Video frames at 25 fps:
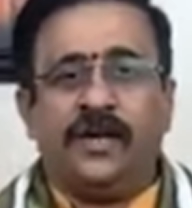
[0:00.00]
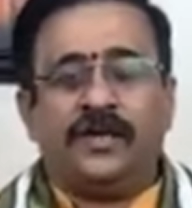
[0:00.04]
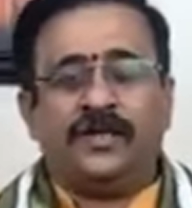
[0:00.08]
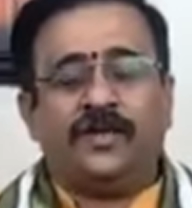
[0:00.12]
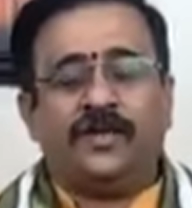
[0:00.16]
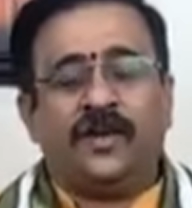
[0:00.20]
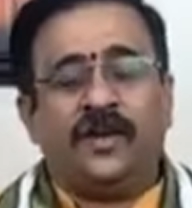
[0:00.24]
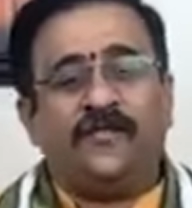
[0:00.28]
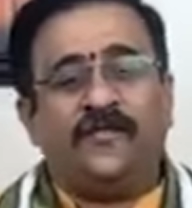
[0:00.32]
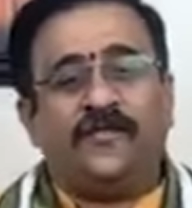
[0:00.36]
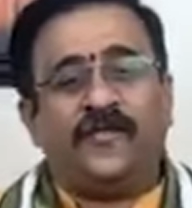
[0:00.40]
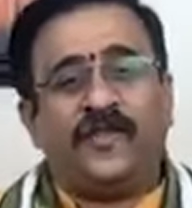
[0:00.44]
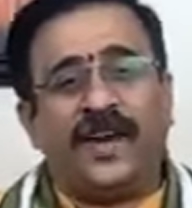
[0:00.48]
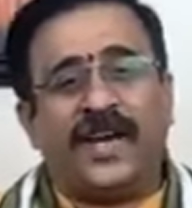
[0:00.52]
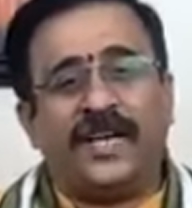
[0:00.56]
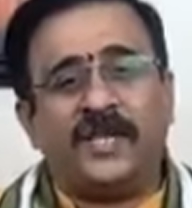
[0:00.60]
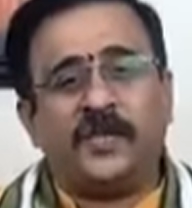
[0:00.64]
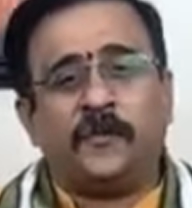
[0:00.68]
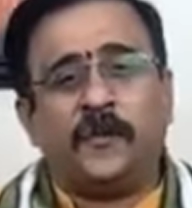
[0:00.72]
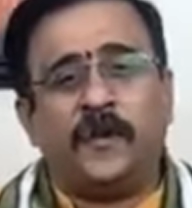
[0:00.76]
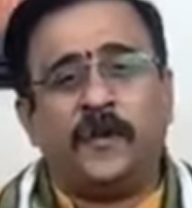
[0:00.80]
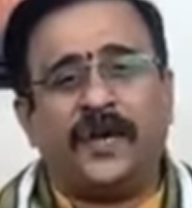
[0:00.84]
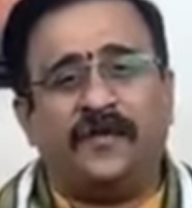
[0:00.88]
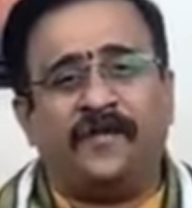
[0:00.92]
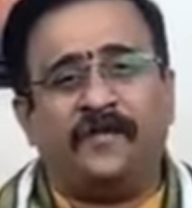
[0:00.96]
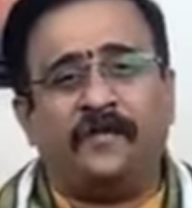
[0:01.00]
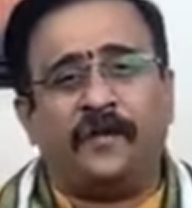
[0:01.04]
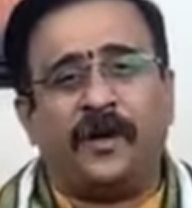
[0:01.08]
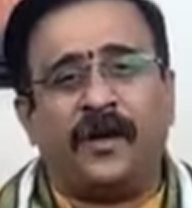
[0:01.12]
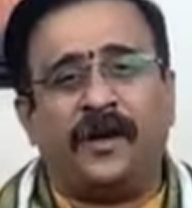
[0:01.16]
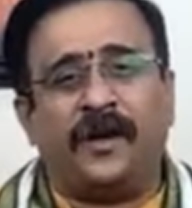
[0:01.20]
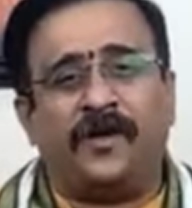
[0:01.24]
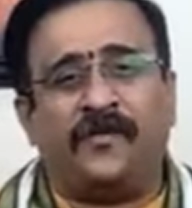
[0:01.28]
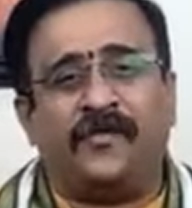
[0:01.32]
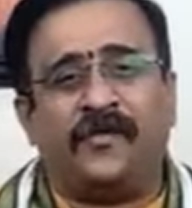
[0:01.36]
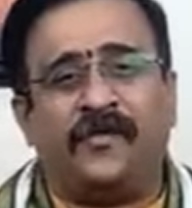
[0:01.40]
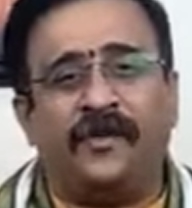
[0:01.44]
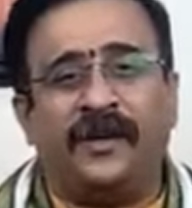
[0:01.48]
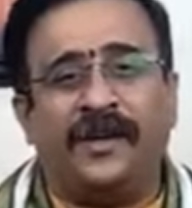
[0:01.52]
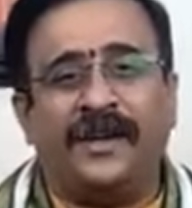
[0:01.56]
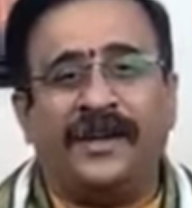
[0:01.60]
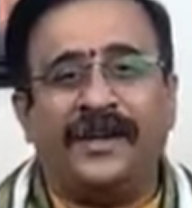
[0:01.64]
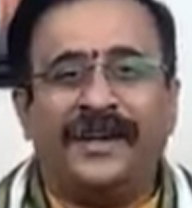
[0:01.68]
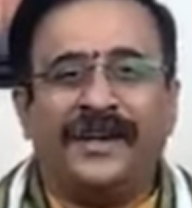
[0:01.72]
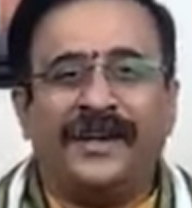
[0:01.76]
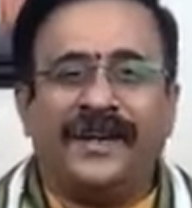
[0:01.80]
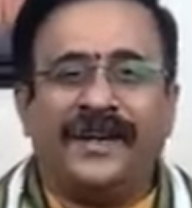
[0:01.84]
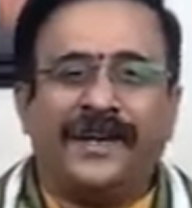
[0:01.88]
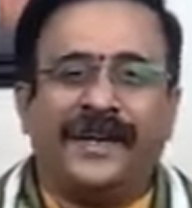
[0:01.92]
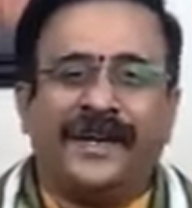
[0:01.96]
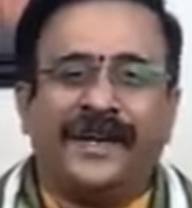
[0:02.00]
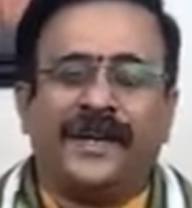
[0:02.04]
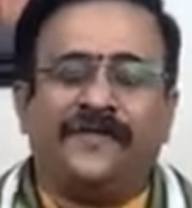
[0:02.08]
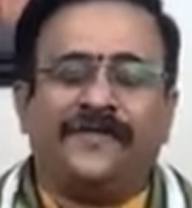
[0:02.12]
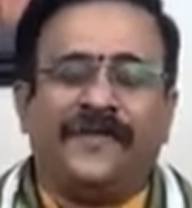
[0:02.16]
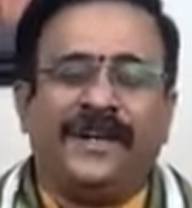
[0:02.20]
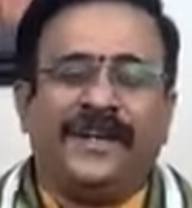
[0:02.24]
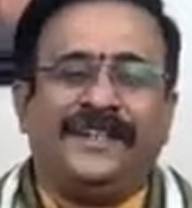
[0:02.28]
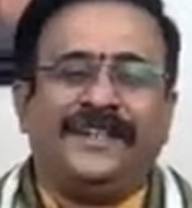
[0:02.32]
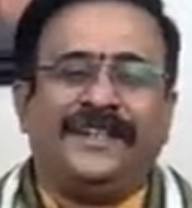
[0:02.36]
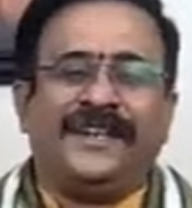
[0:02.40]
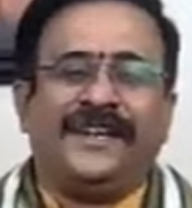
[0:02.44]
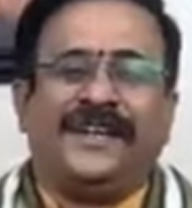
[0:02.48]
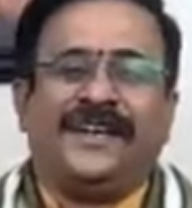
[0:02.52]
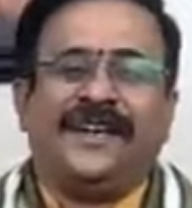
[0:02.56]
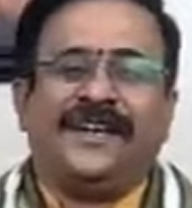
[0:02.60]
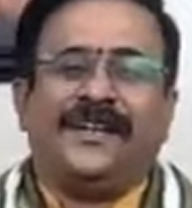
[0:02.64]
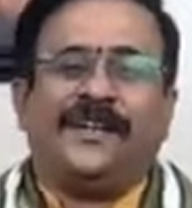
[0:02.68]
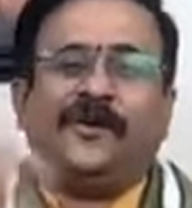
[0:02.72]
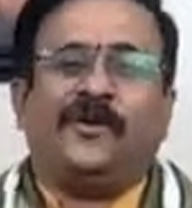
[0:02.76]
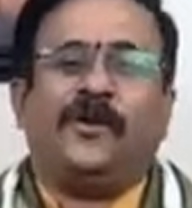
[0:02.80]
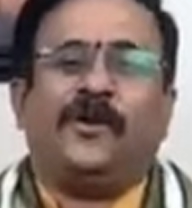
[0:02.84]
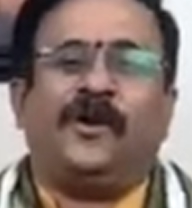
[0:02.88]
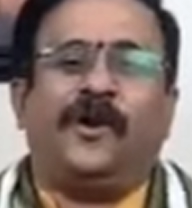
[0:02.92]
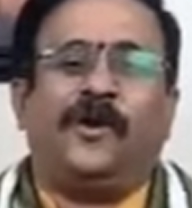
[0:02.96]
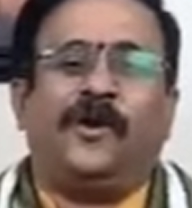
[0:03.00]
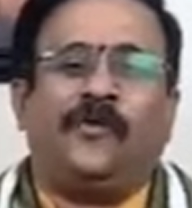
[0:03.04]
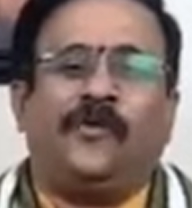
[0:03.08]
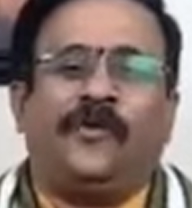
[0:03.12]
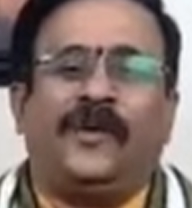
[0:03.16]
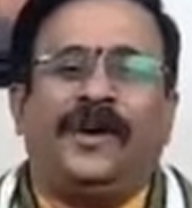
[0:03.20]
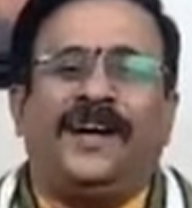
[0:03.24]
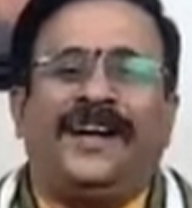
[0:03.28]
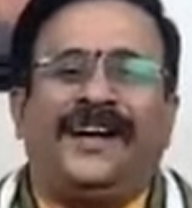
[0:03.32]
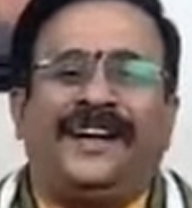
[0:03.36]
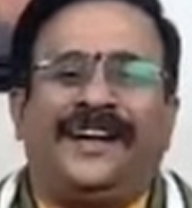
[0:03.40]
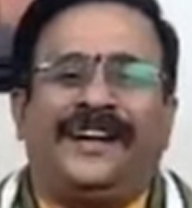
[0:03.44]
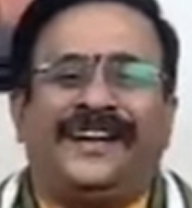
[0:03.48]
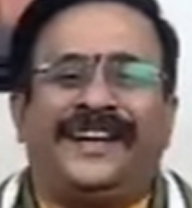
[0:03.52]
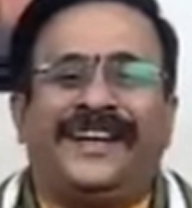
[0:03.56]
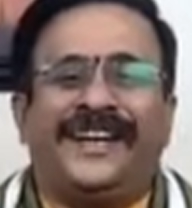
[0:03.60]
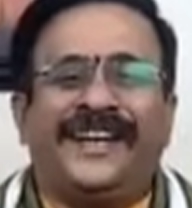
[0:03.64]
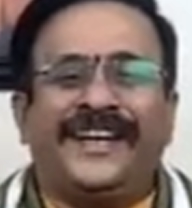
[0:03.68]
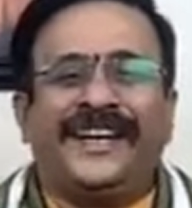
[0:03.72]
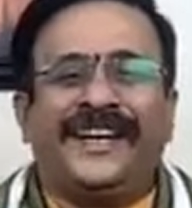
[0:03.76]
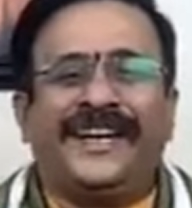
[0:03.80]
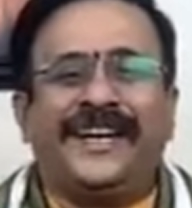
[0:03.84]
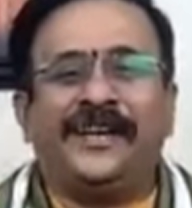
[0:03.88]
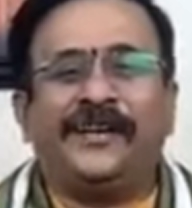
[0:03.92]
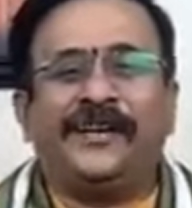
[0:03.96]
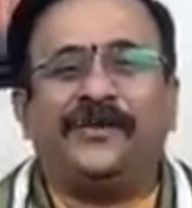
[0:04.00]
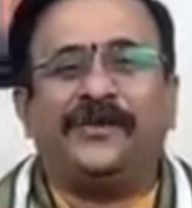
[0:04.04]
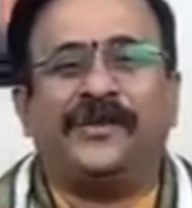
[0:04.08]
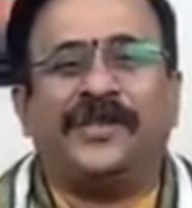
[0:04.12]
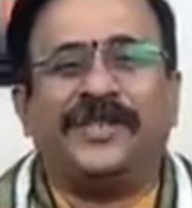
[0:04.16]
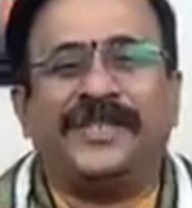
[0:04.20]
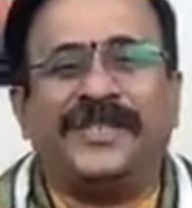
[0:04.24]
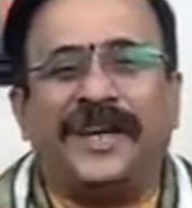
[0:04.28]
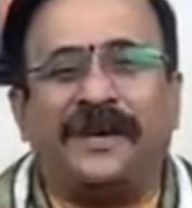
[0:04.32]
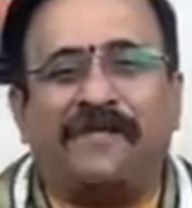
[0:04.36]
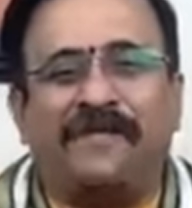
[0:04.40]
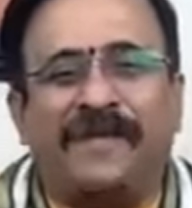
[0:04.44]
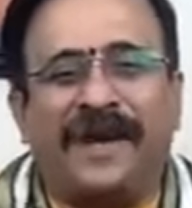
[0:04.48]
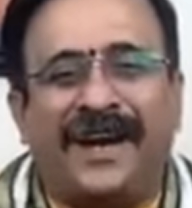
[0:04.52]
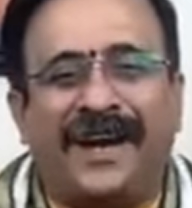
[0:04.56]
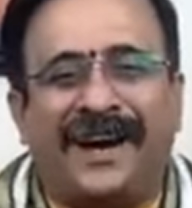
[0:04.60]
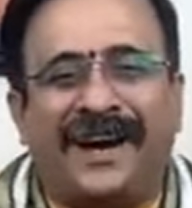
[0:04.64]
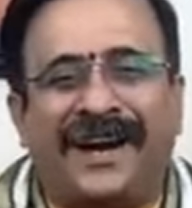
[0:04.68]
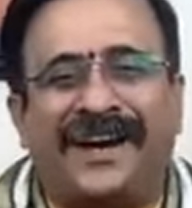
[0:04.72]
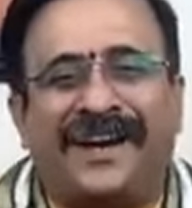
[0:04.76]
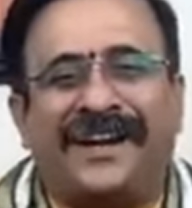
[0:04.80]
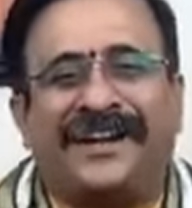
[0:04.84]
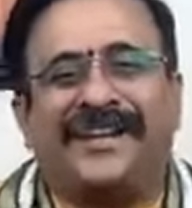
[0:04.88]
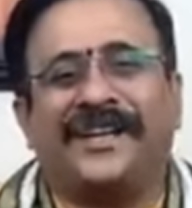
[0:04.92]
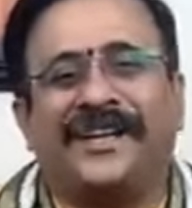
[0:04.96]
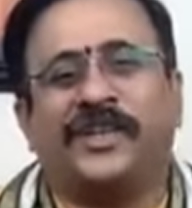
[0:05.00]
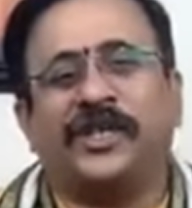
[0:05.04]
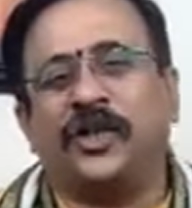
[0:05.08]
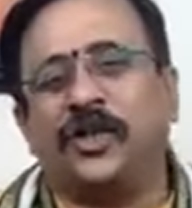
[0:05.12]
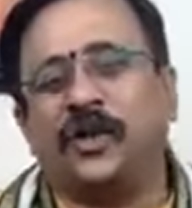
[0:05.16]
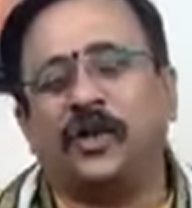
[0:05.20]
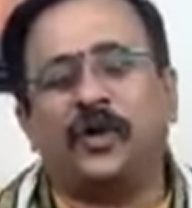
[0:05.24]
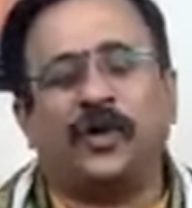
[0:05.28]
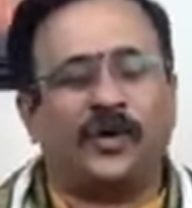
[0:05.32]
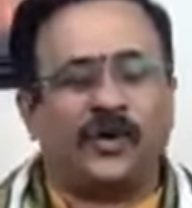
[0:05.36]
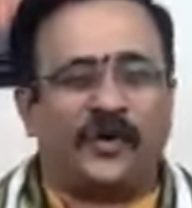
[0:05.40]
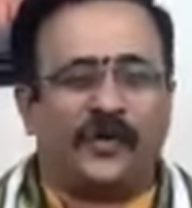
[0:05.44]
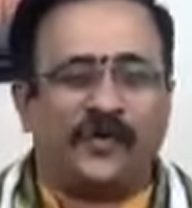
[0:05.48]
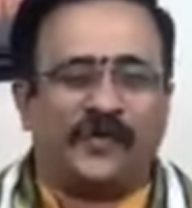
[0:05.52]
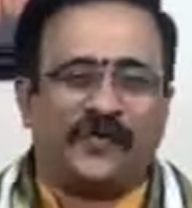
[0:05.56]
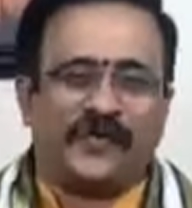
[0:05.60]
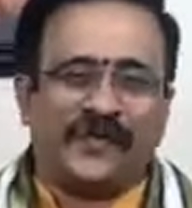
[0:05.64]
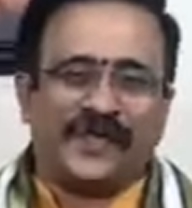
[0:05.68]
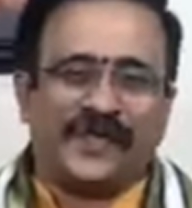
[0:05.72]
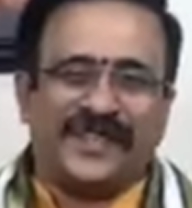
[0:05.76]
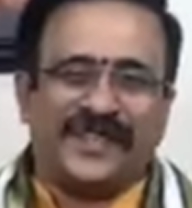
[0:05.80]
So if France become powerful, it will turn the whole world into some art show.